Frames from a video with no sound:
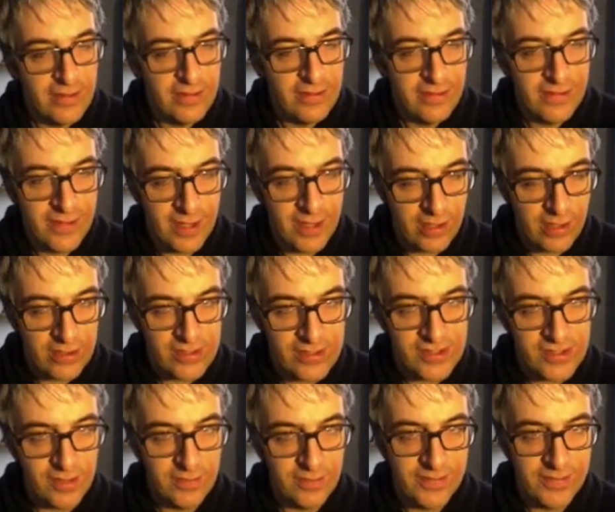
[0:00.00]
there are
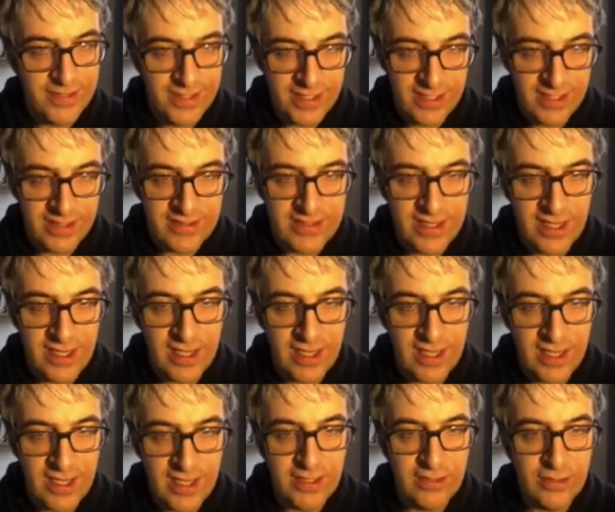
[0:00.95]
some
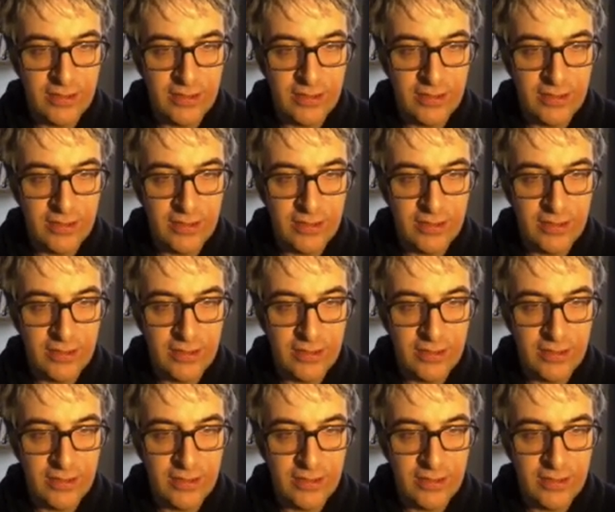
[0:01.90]
data in